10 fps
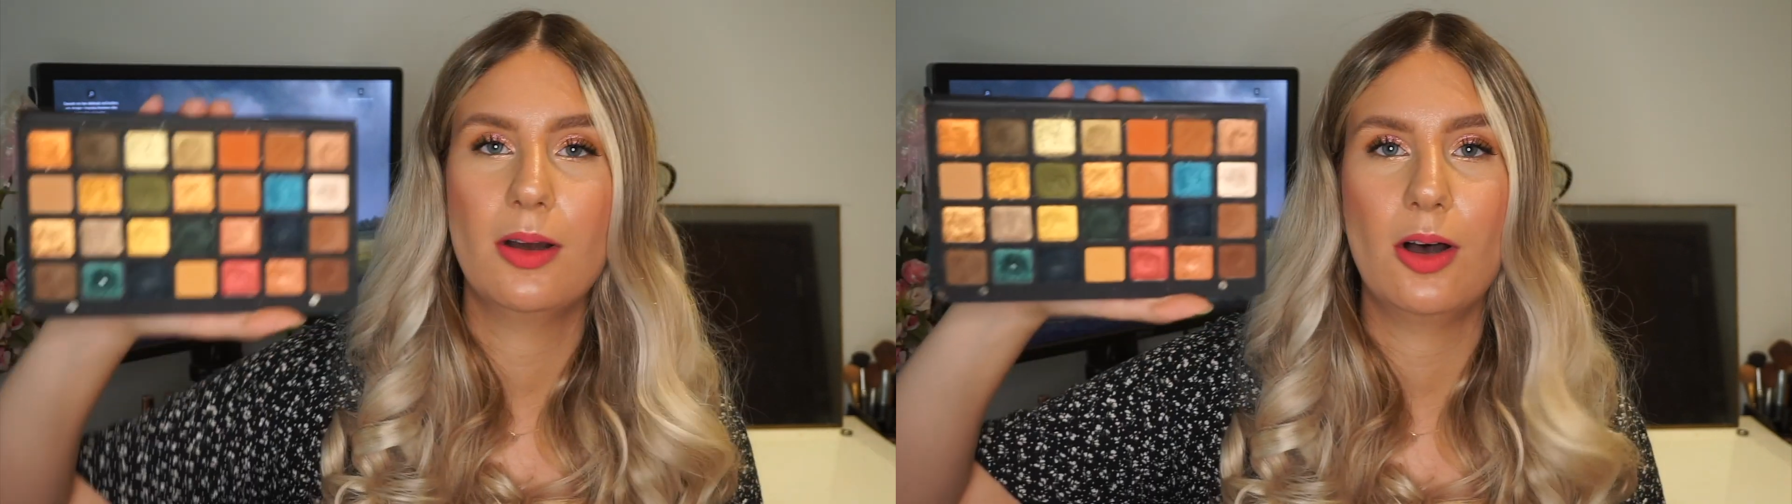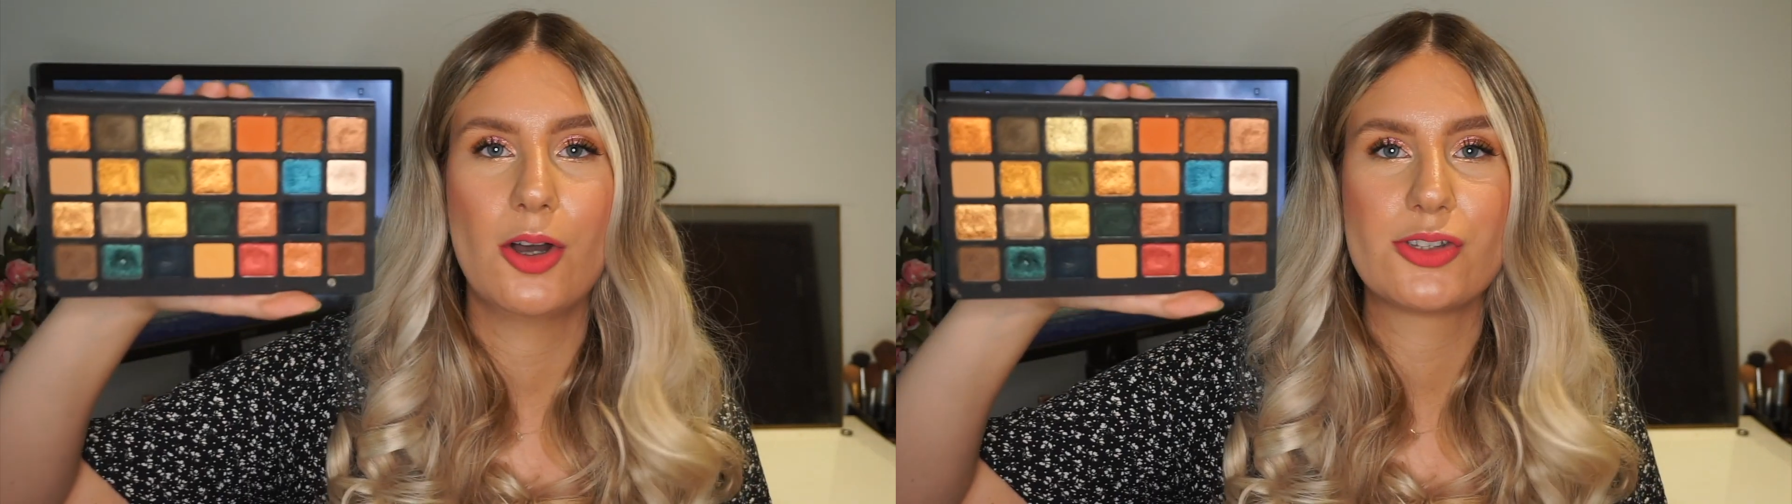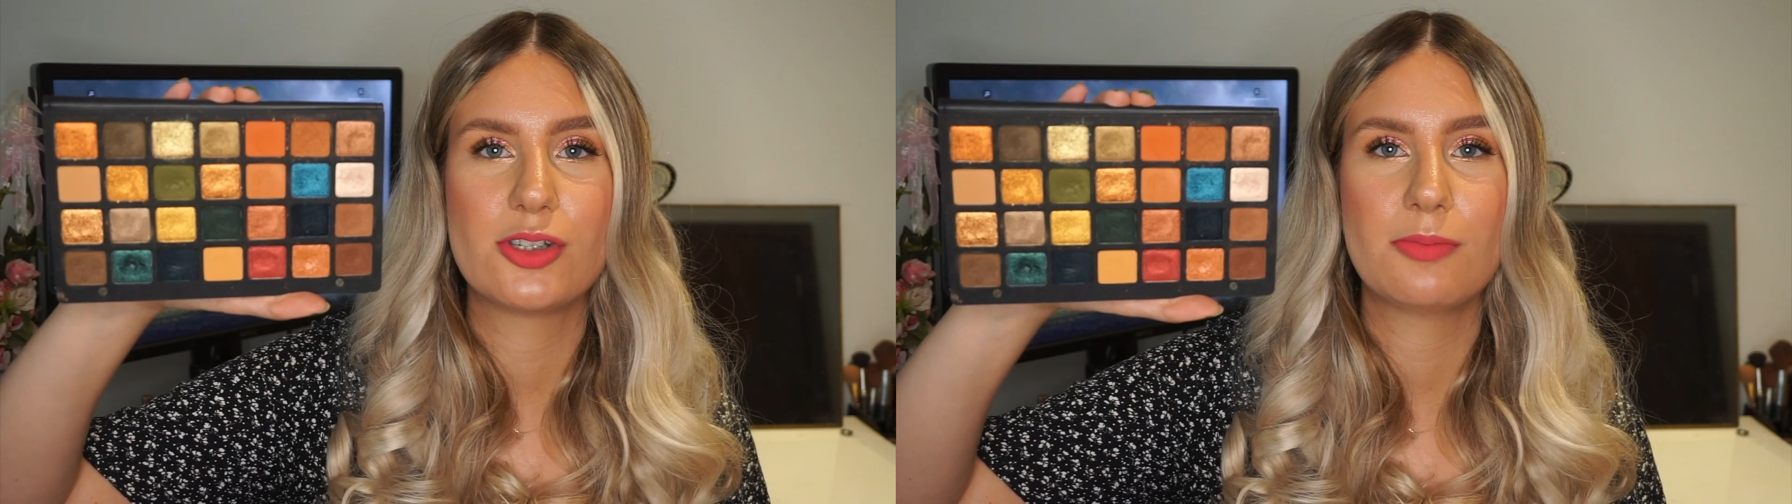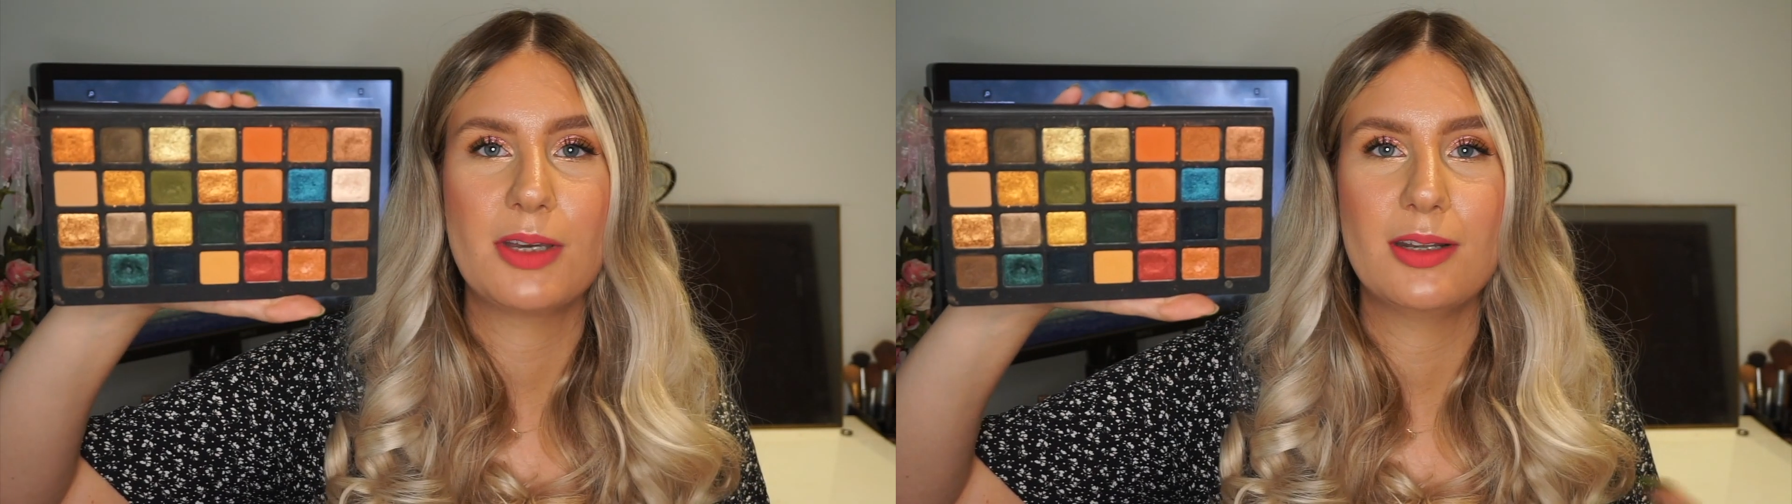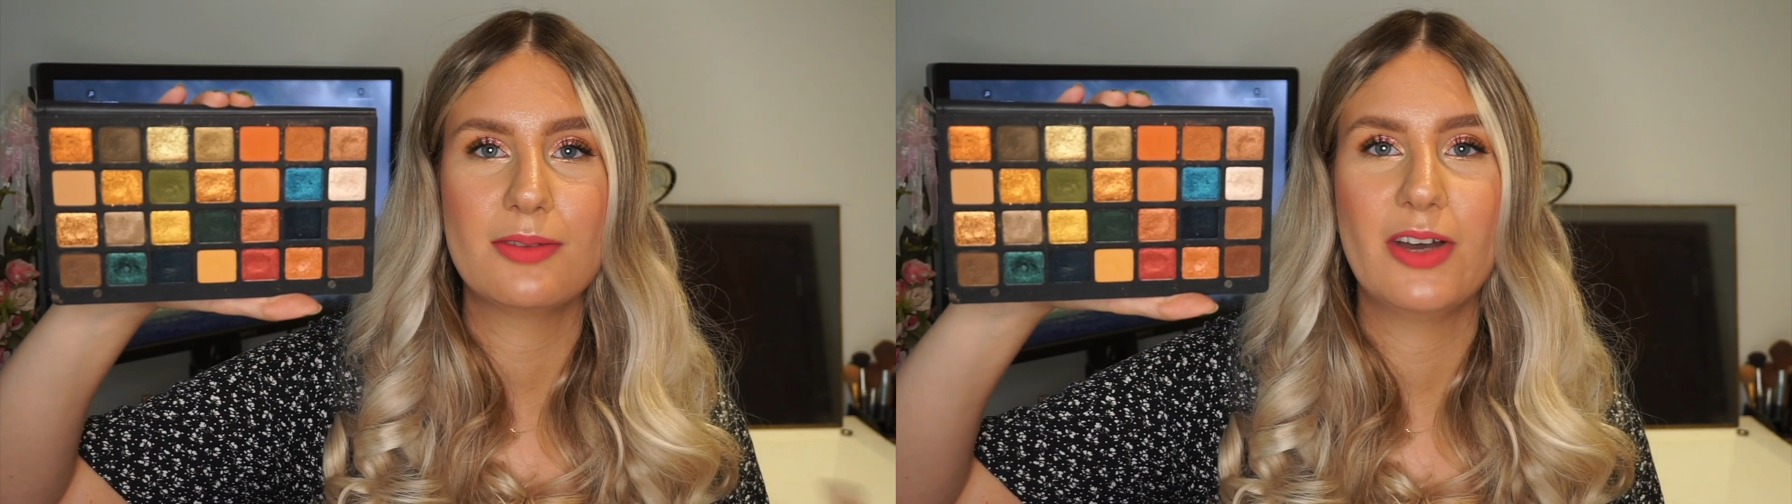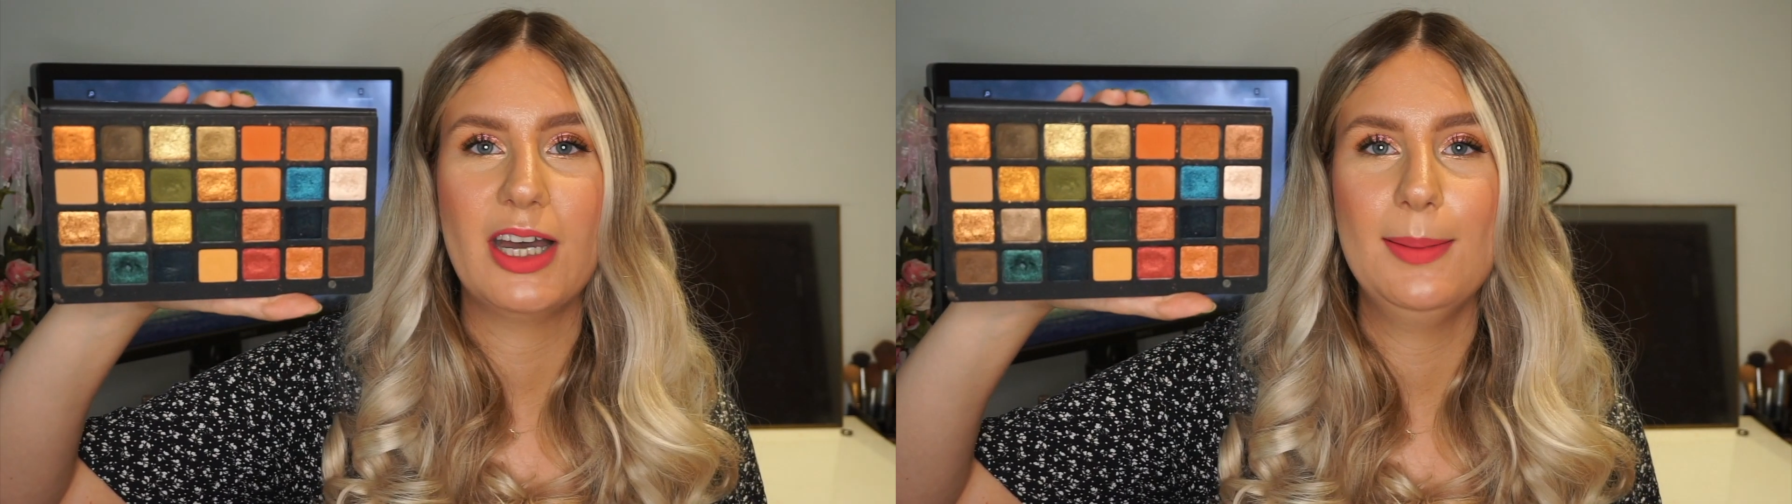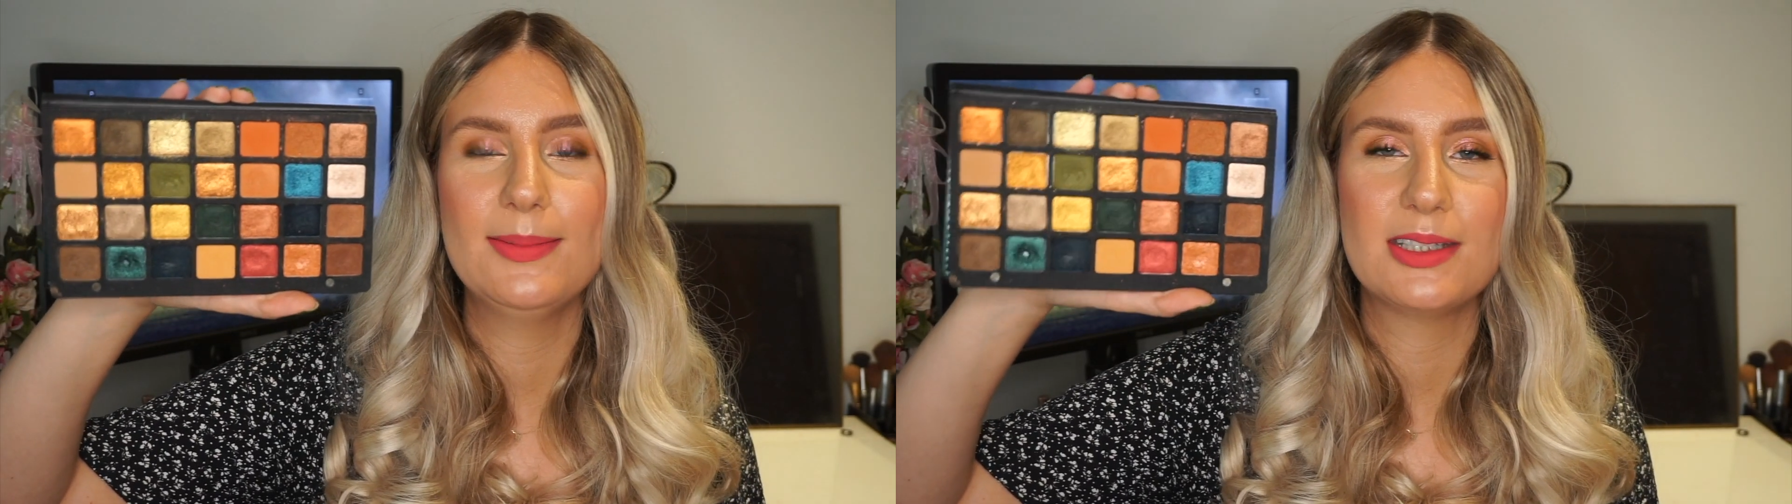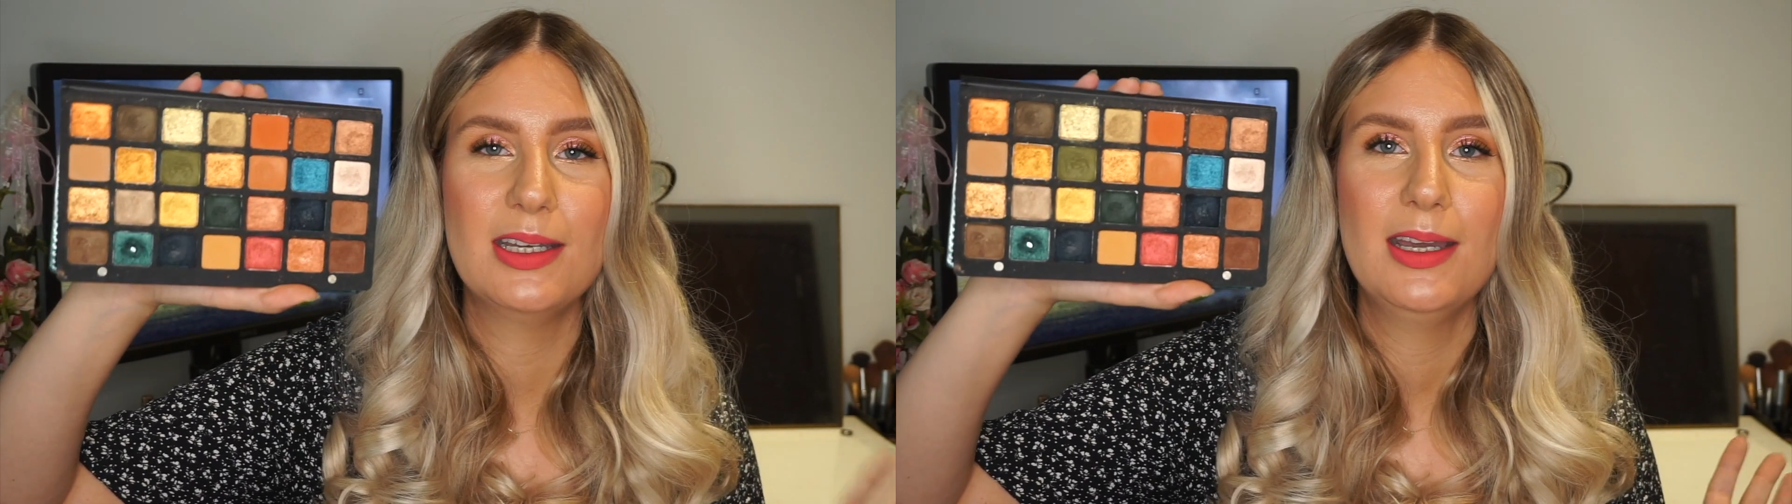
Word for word: autumn kind of vibes.